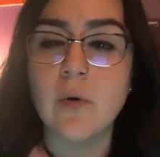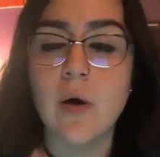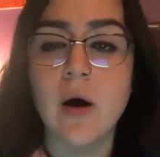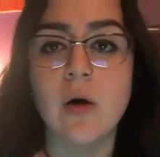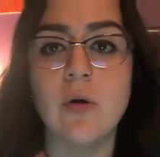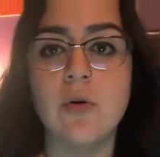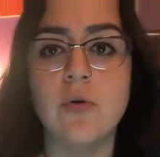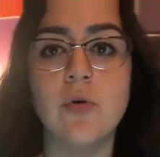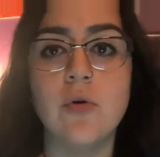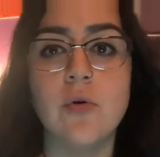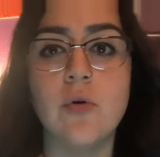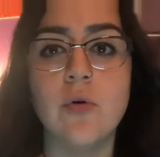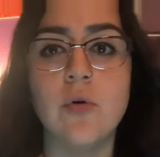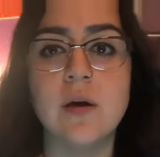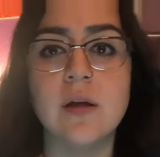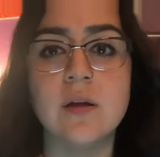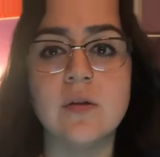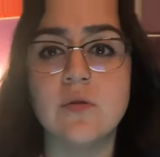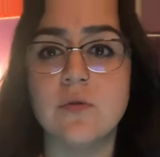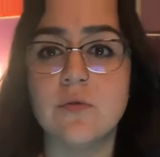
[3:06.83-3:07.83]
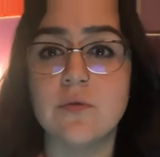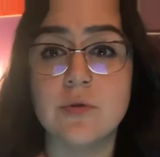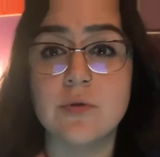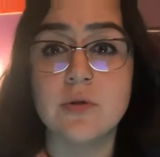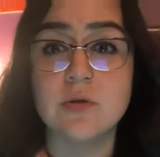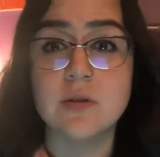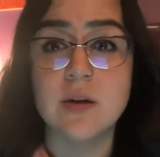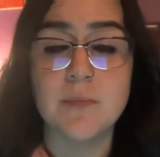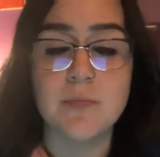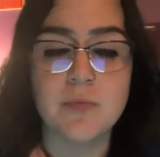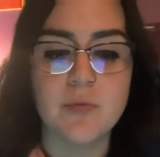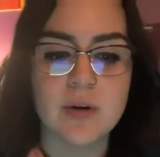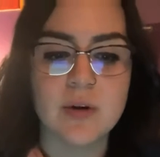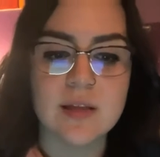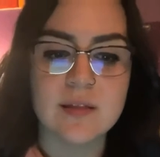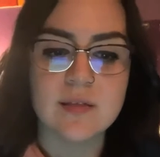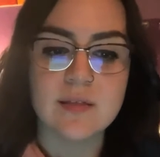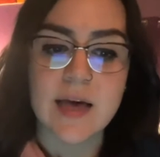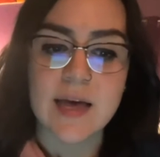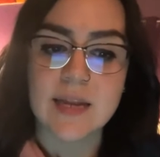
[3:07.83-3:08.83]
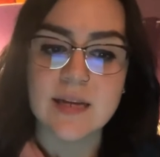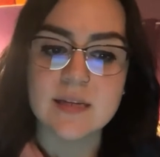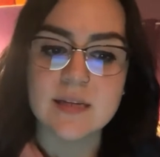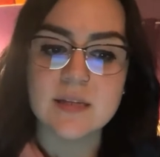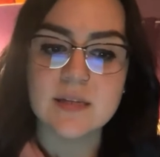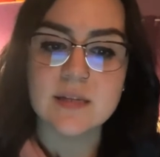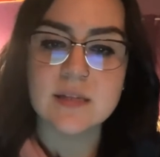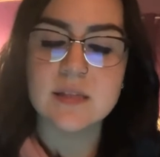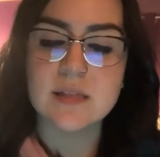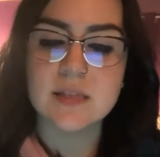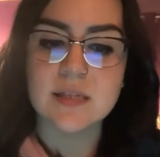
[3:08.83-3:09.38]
I'll go into further depth what that is.